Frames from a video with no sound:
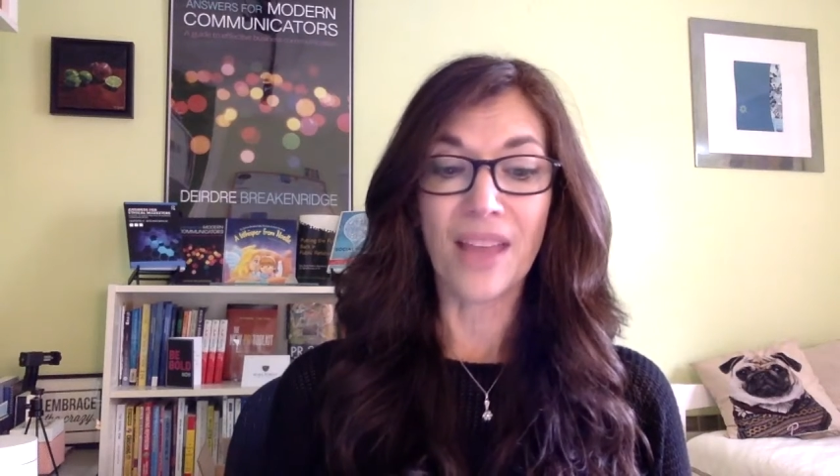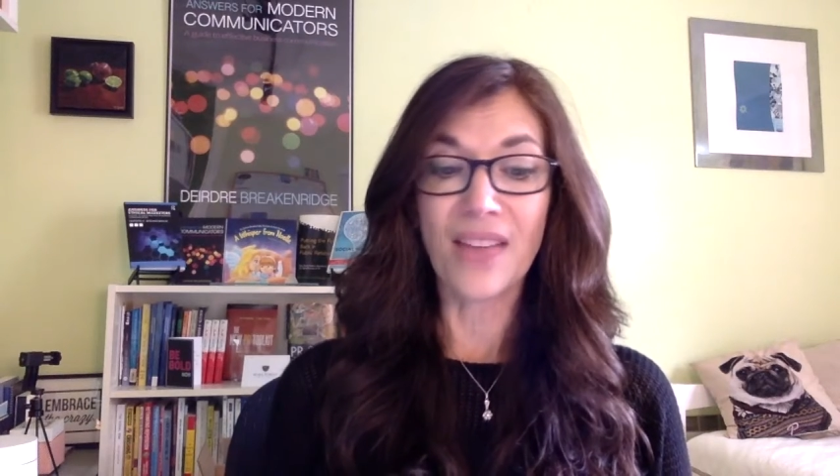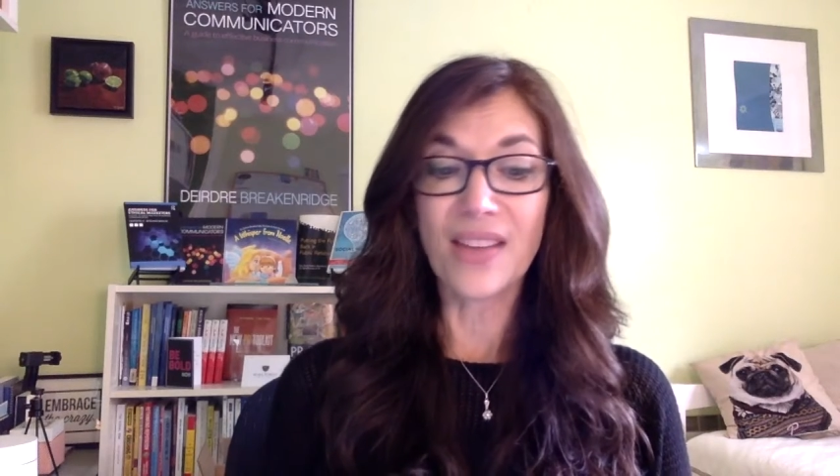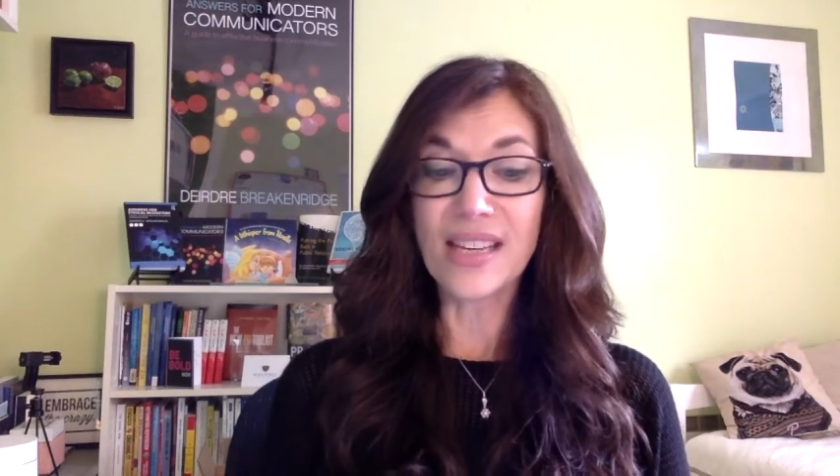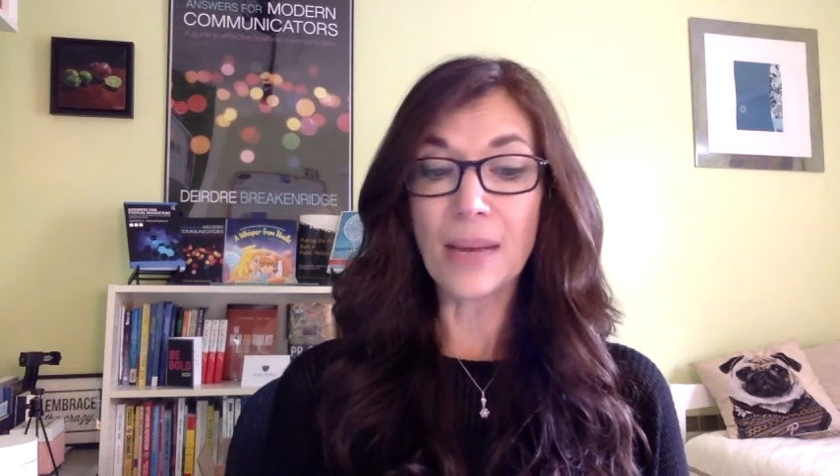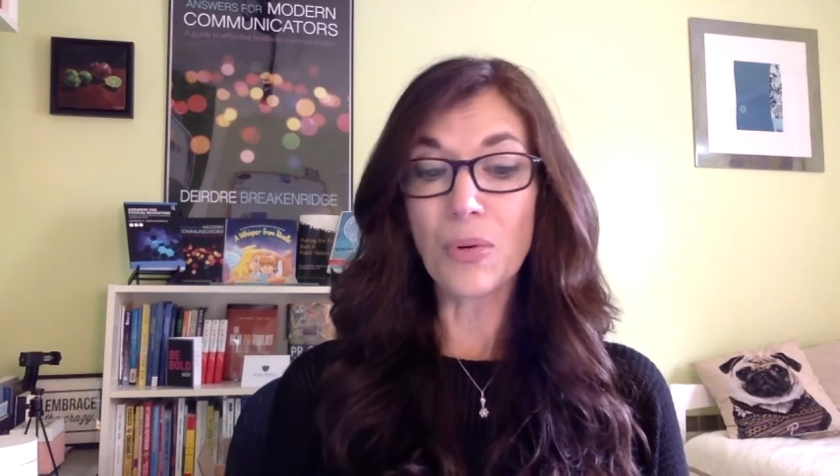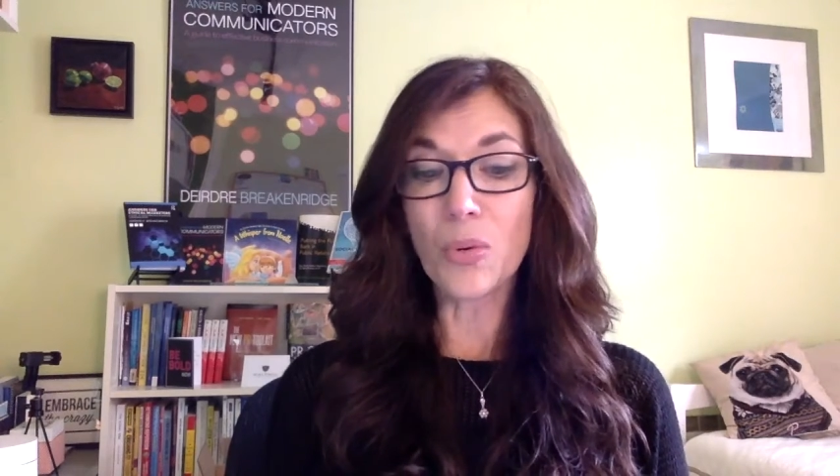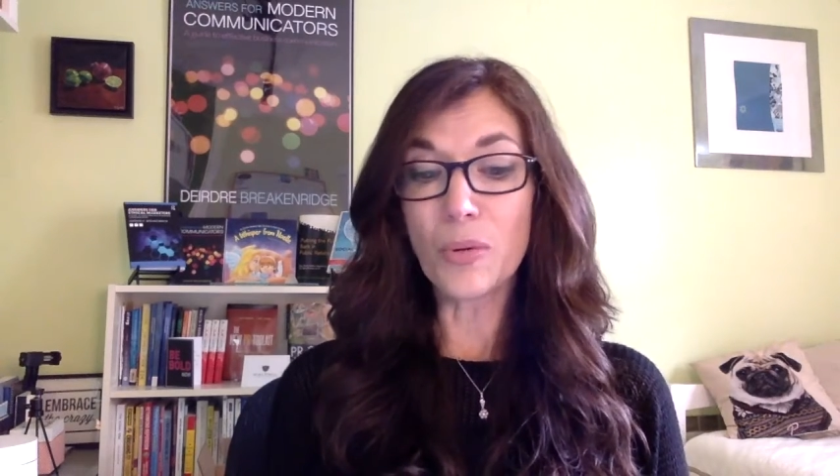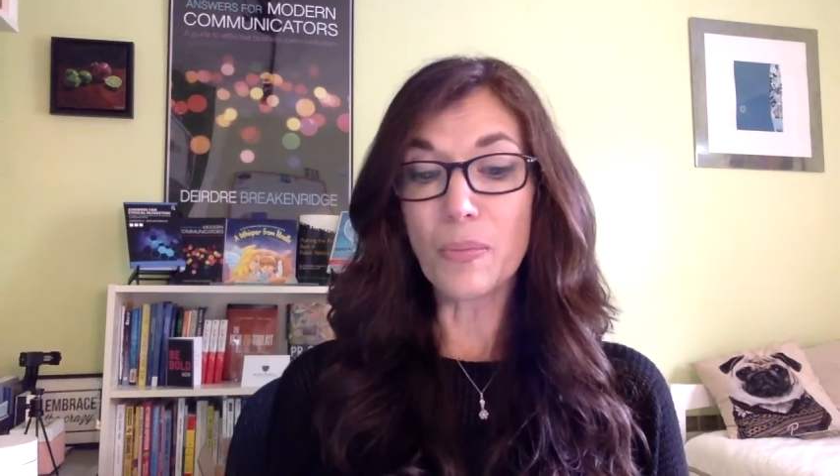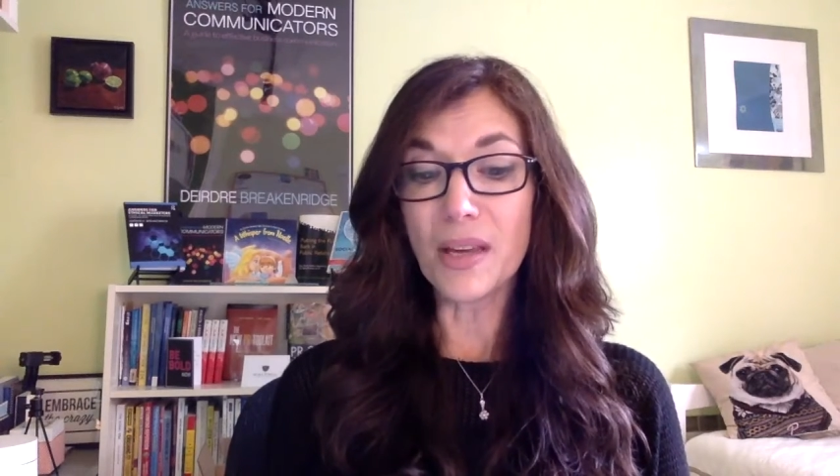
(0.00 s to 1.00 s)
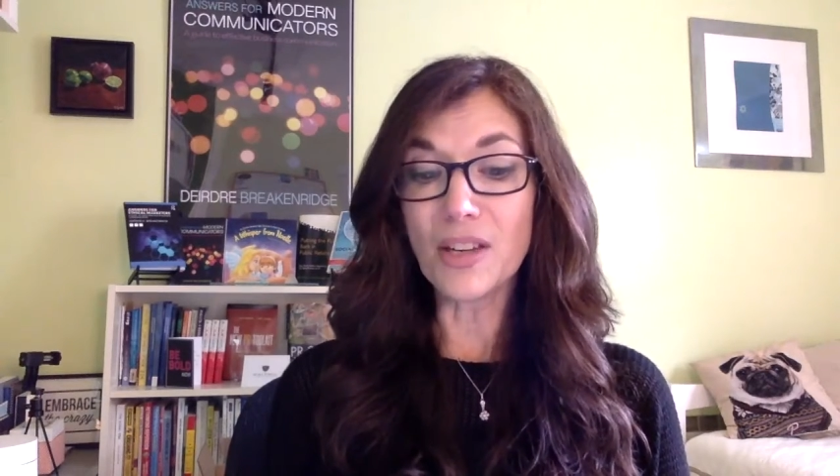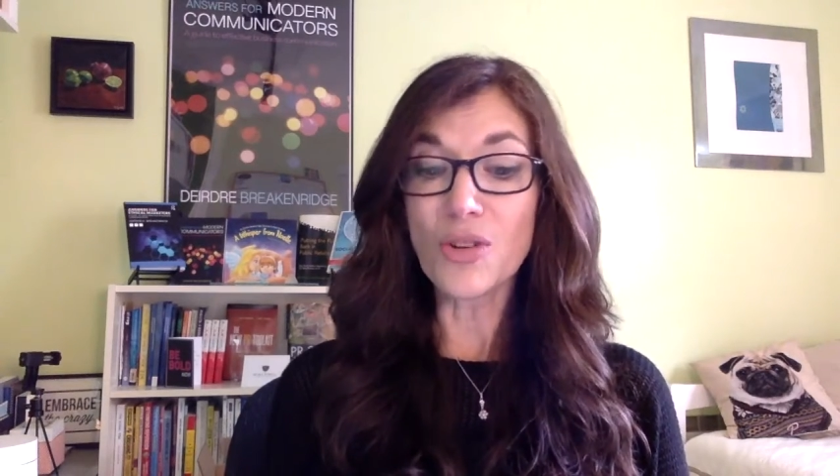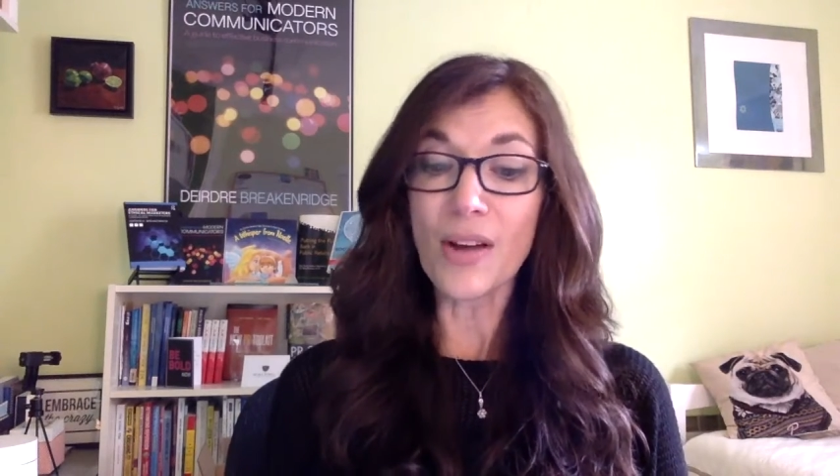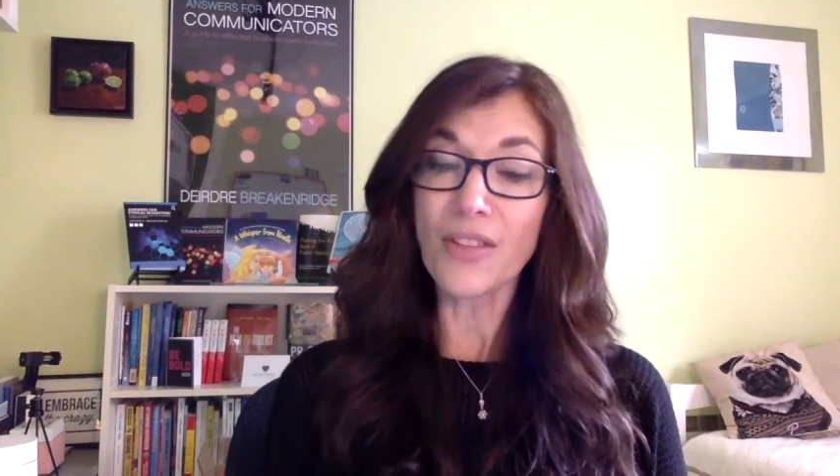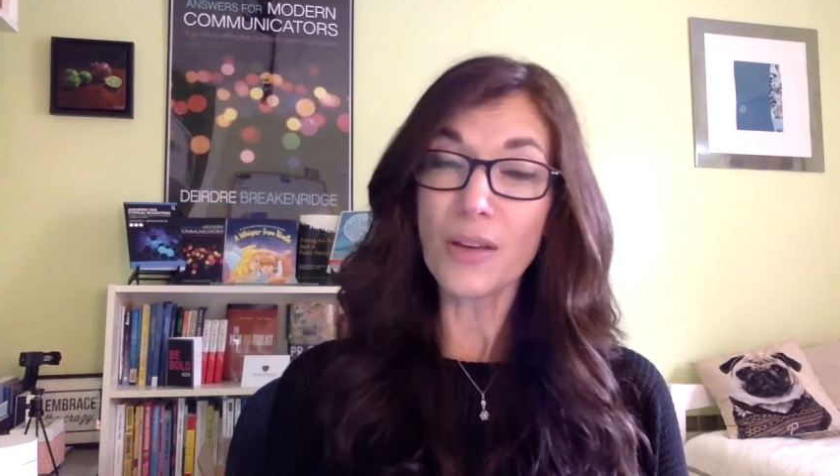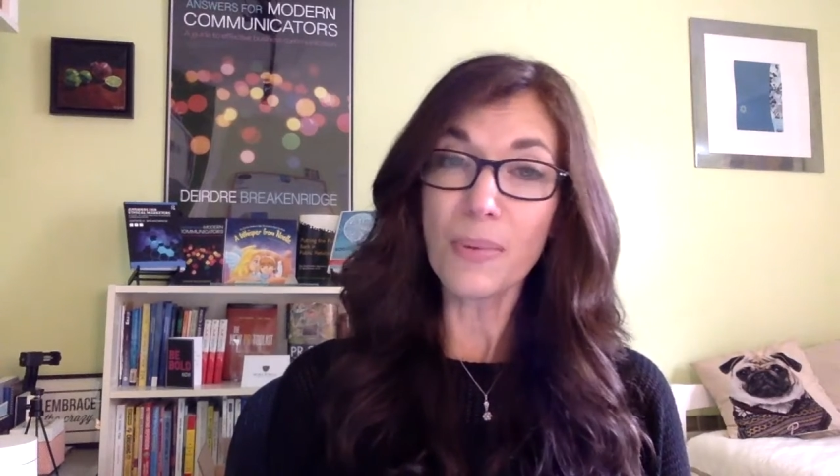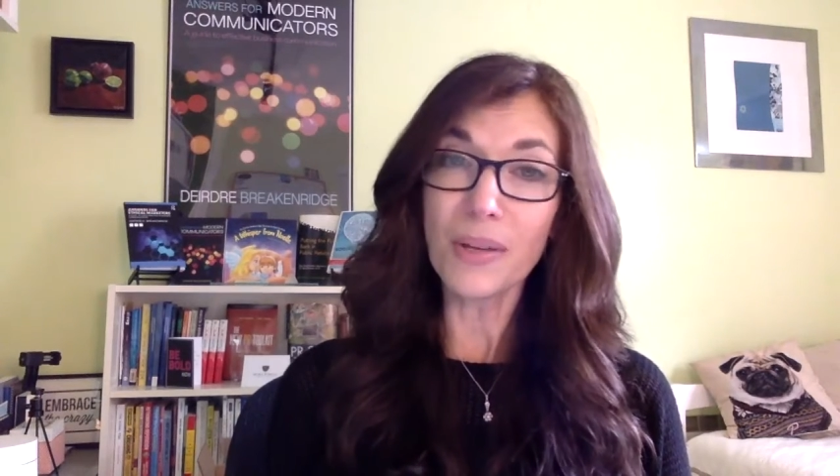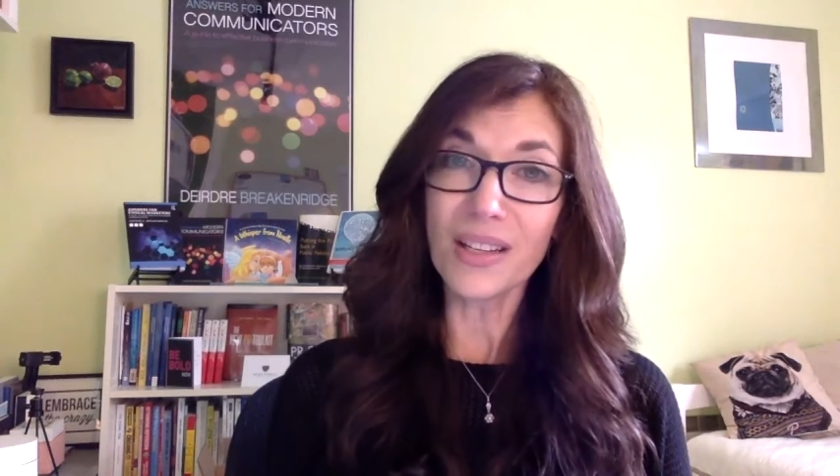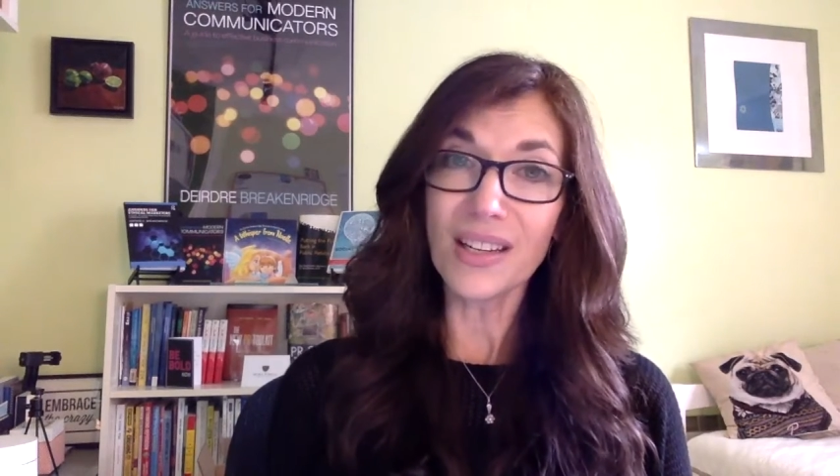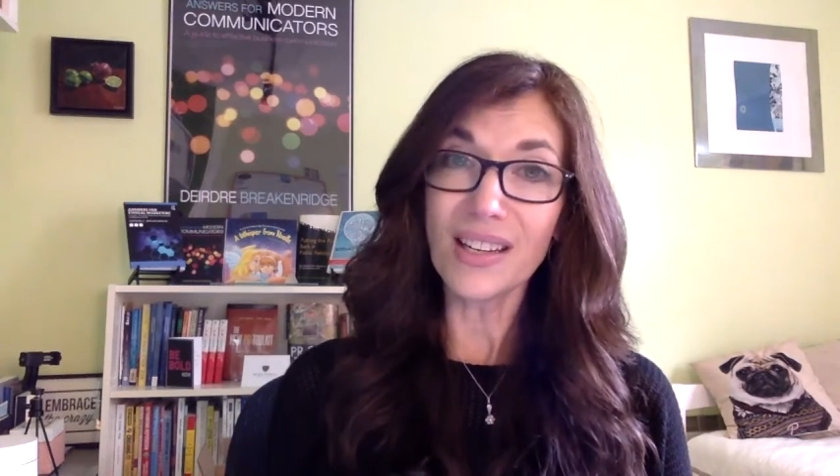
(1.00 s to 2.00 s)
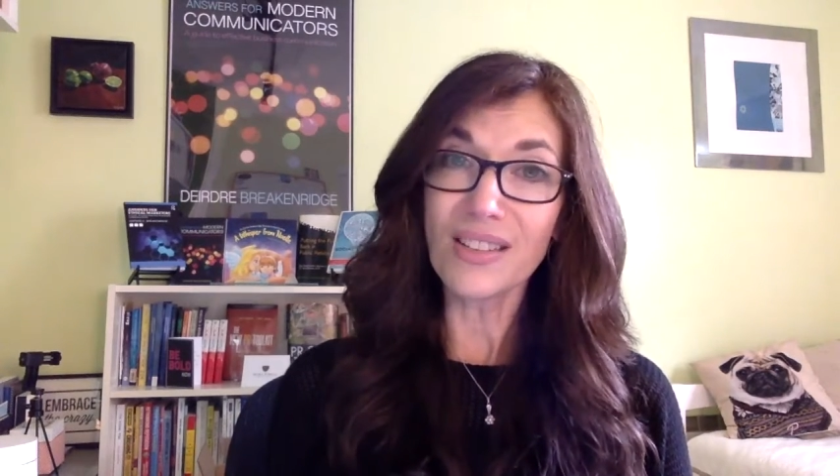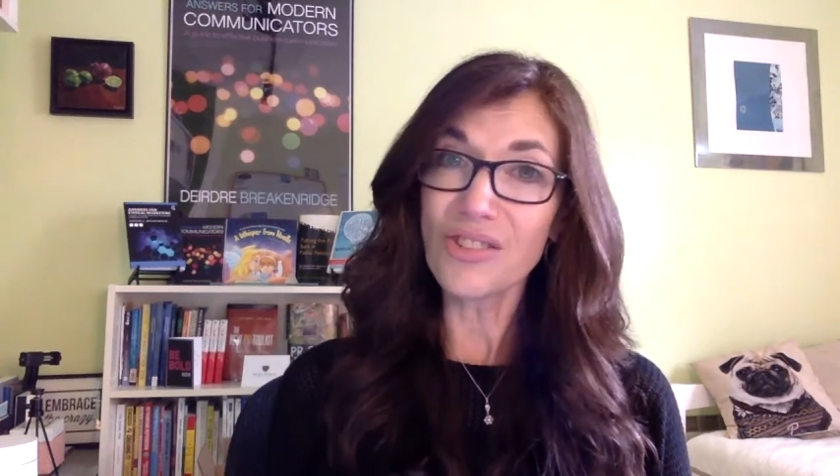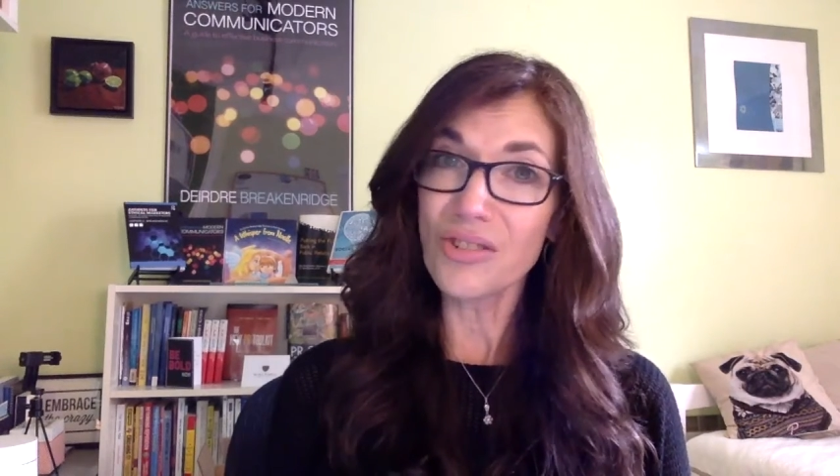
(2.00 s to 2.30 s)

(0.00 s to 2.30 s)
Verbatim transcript: An example would be, do you have the ability